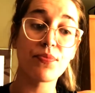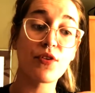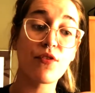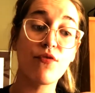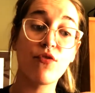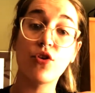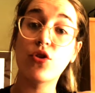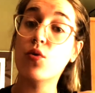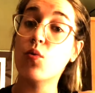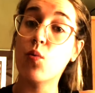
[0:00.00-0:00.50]

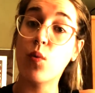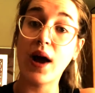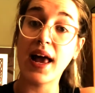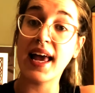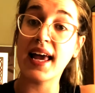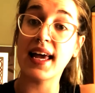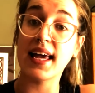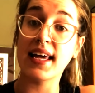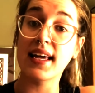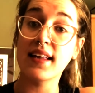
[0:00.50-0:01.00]
for the
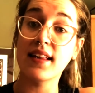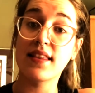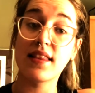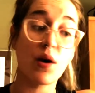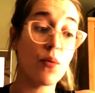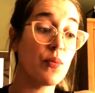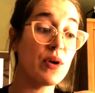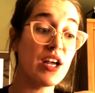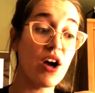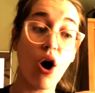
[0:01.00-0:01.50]
way
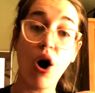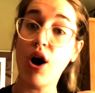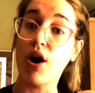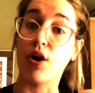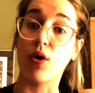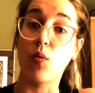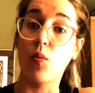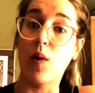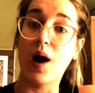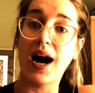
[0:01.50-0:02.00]
that we
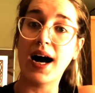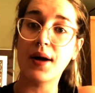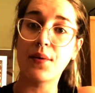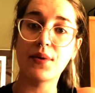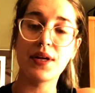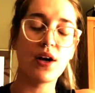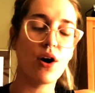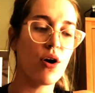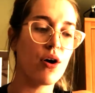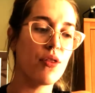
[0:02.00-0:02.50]
are, why
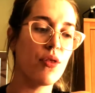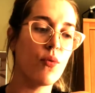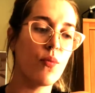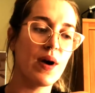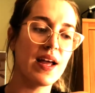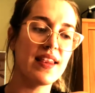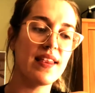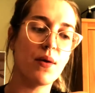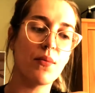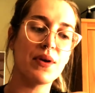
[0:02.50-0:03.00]
we are the
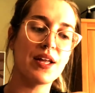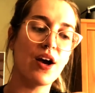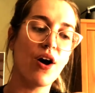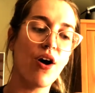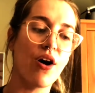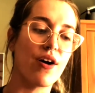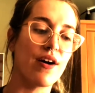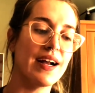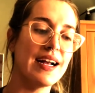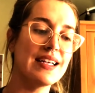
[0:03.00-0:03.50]
way that we
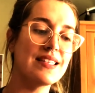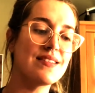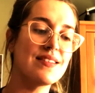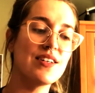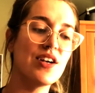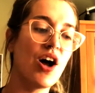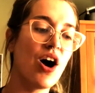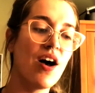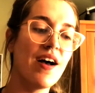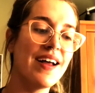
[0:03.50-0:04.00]
are. It's
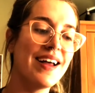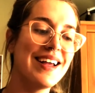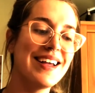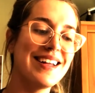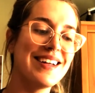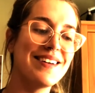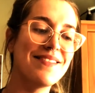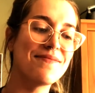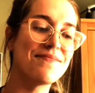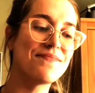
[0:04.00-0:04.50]
not